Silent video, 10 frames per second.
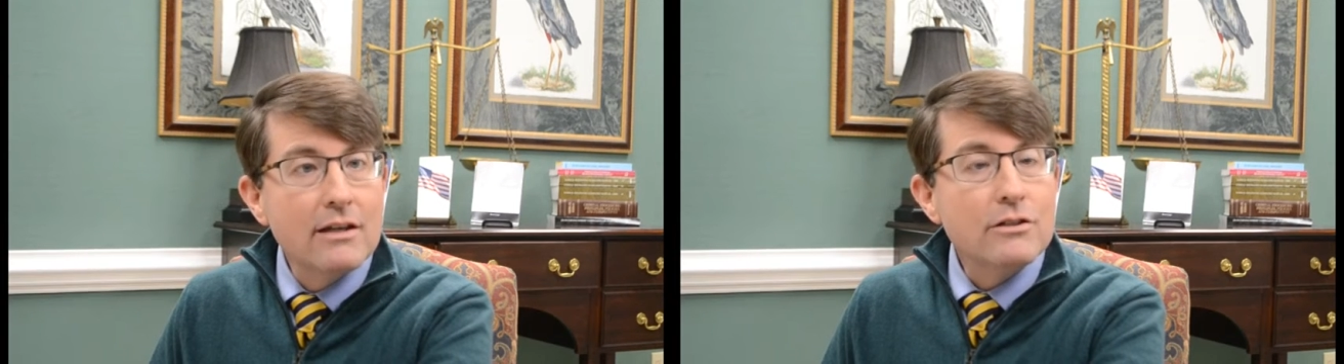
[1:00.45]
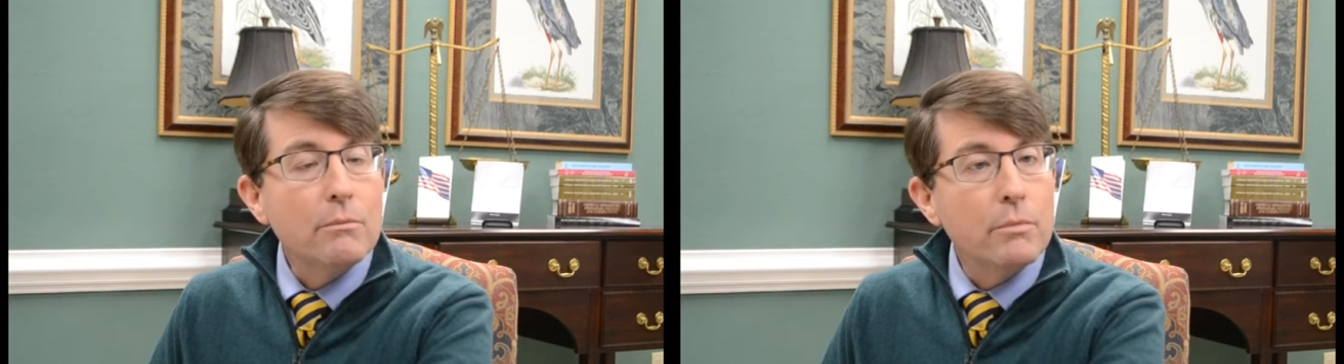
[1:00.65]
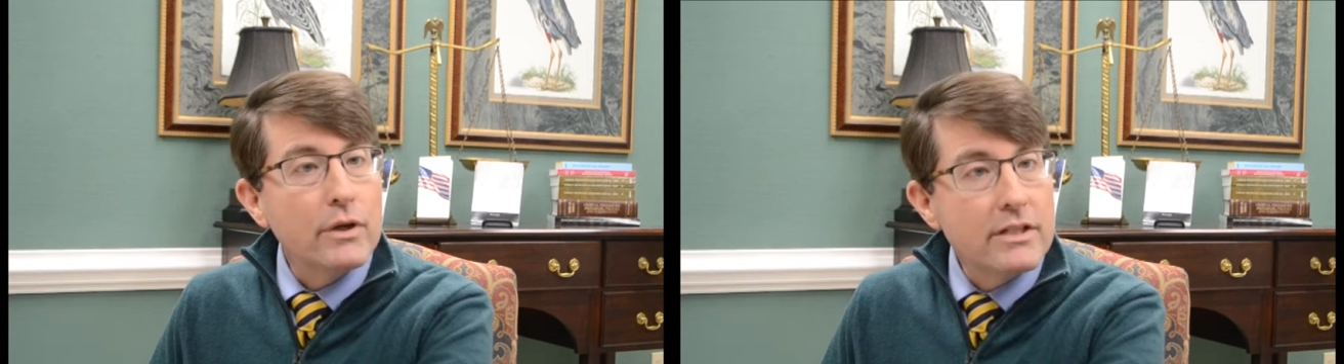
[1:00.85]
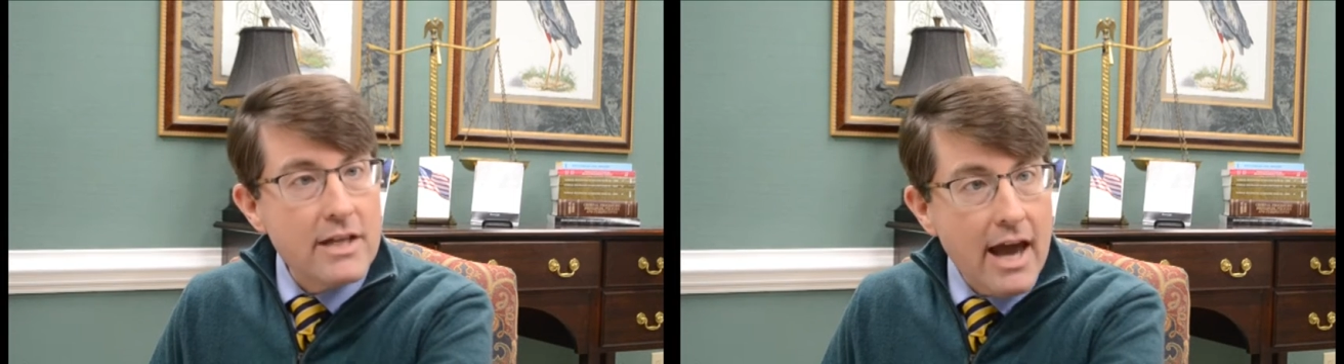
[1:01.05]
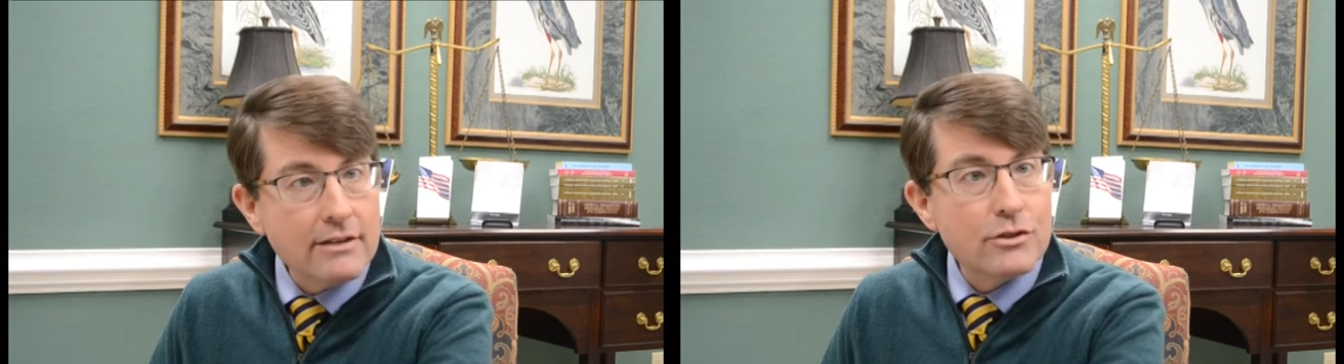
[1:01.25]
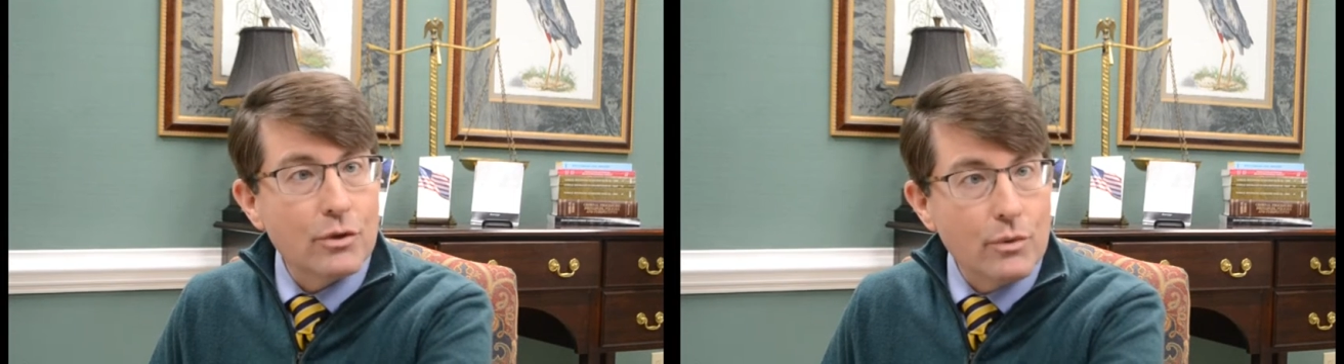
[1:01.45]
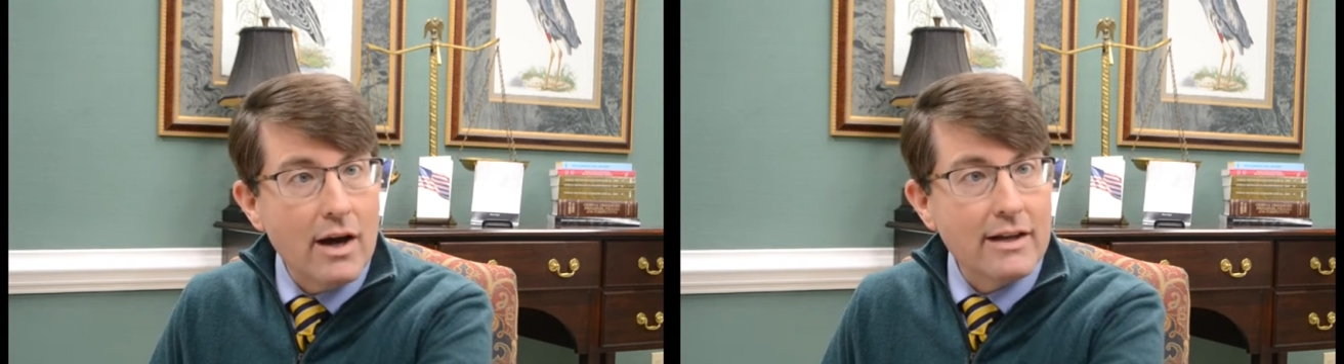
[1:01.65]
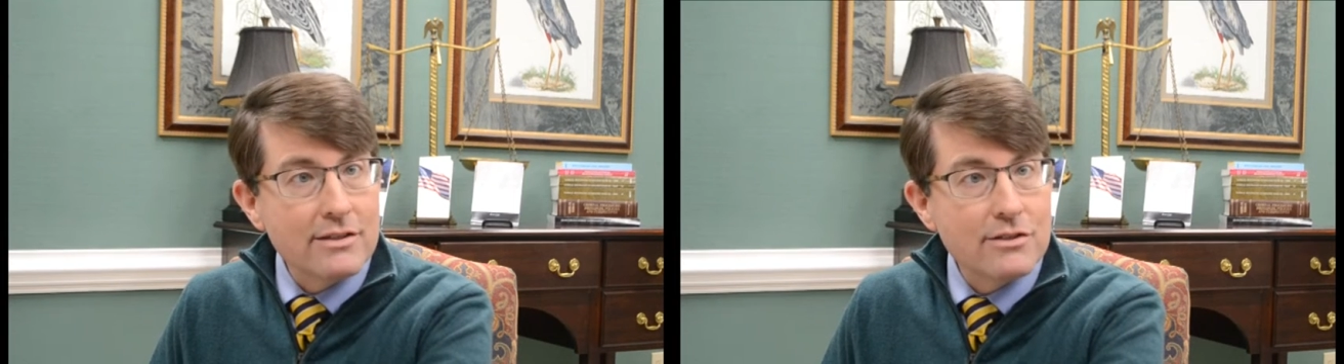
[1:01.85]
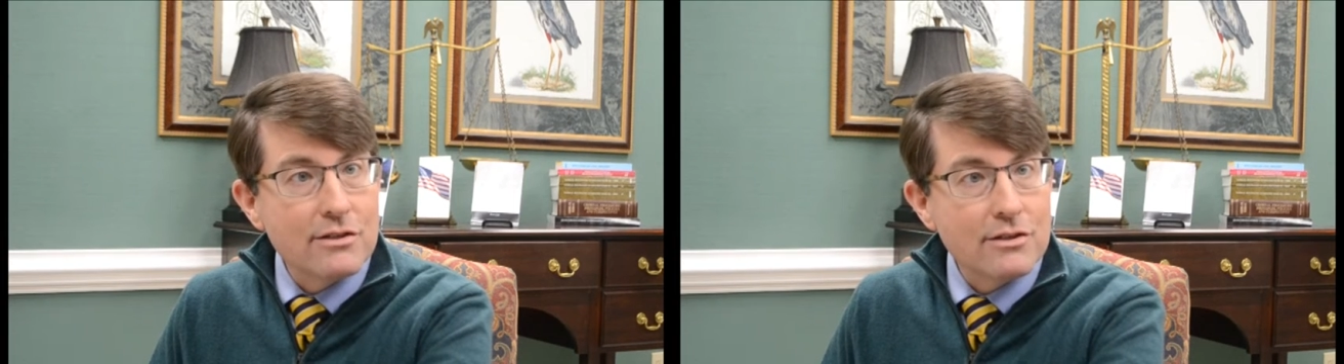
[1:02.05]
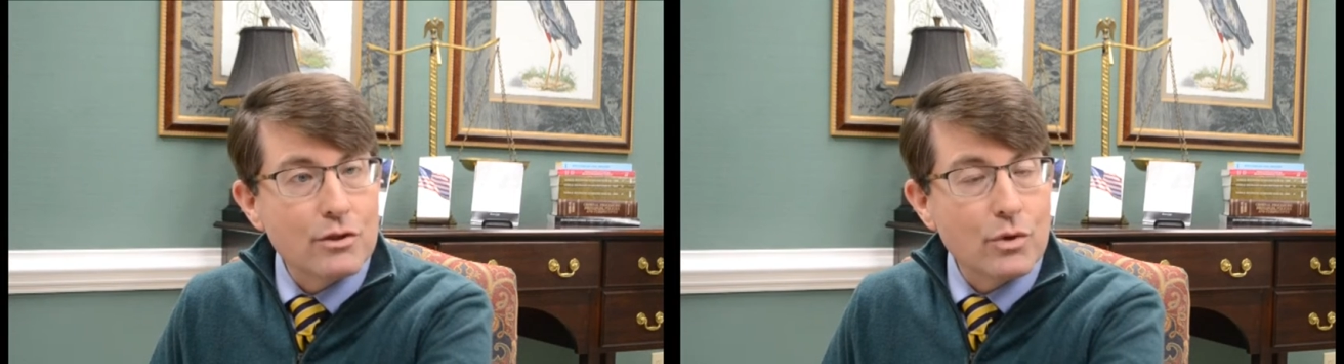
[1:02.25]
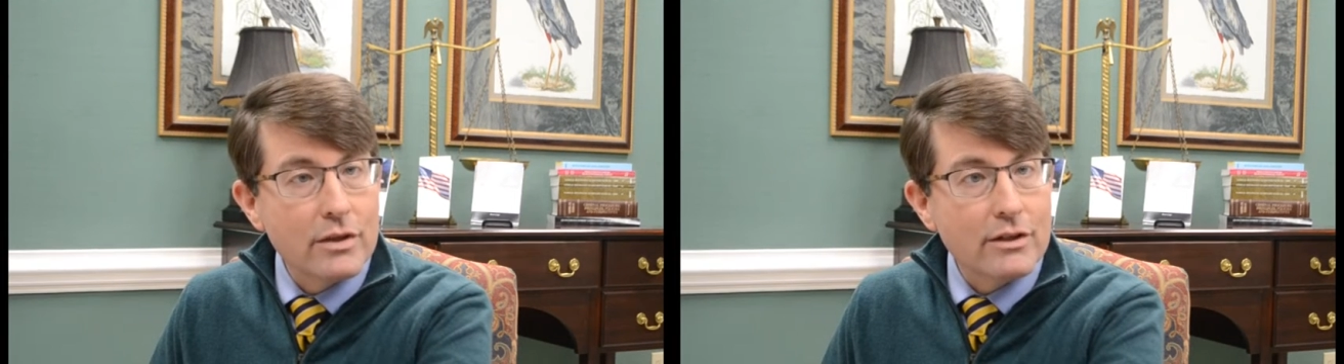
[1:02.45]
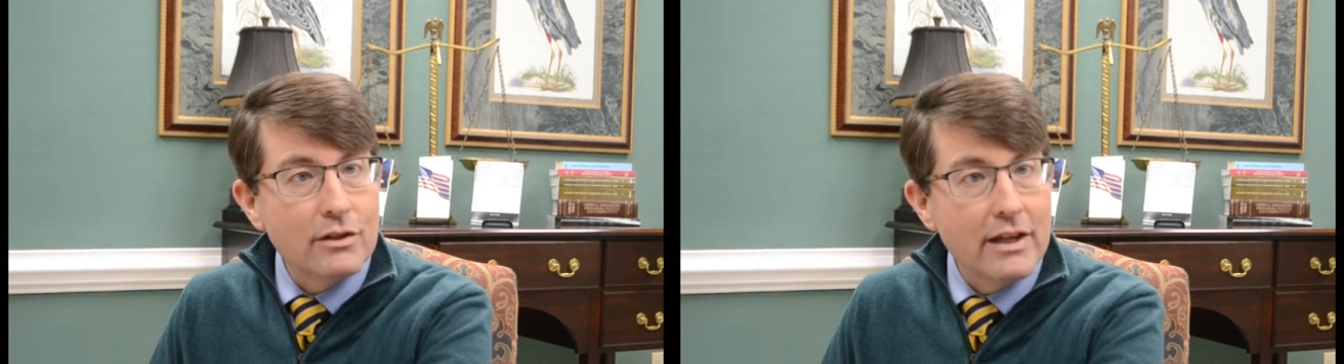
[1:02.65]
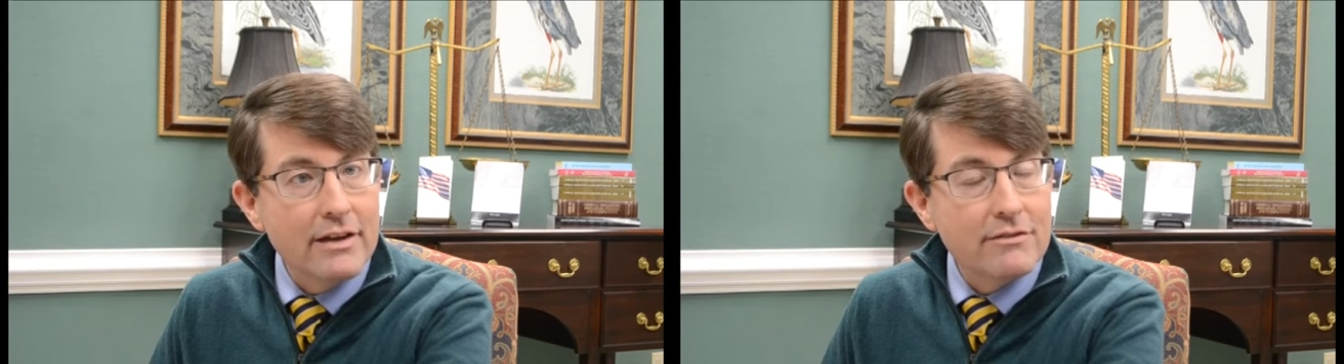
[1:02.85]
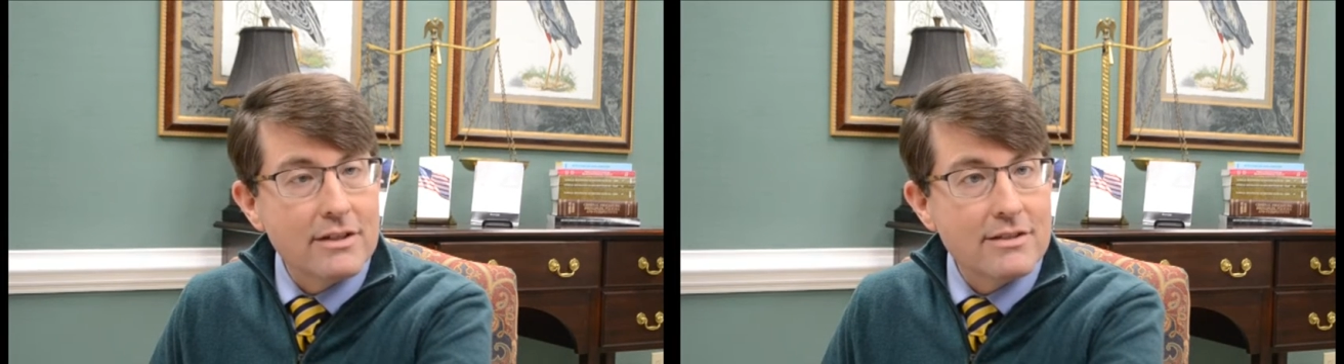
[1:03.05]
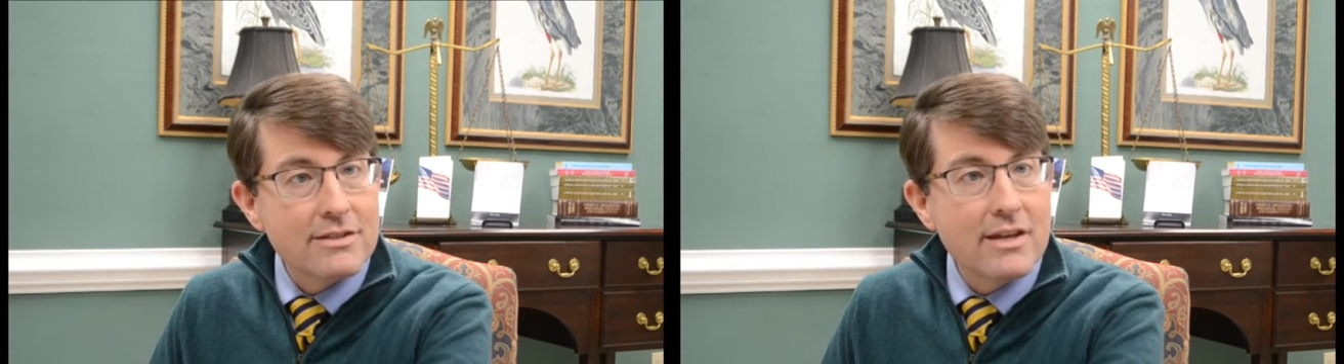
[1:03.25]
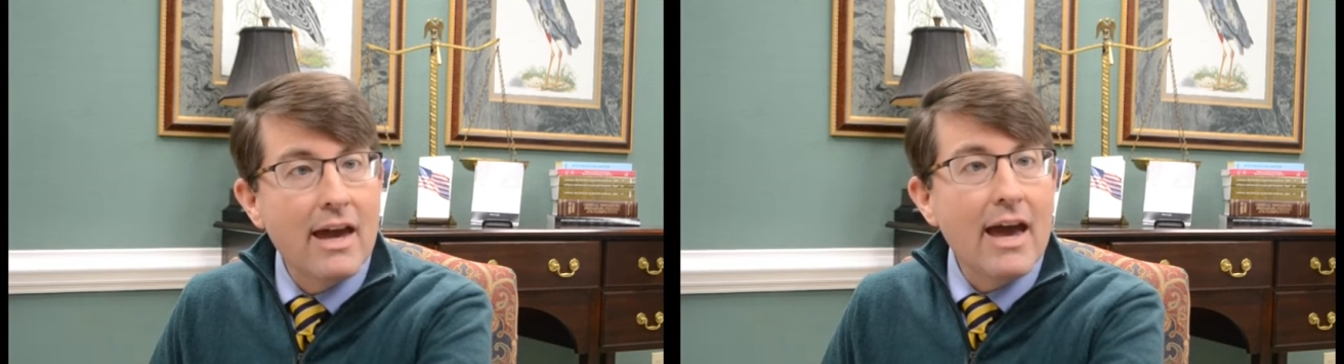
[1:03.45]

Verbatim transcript: to protect your rights to this critical evidence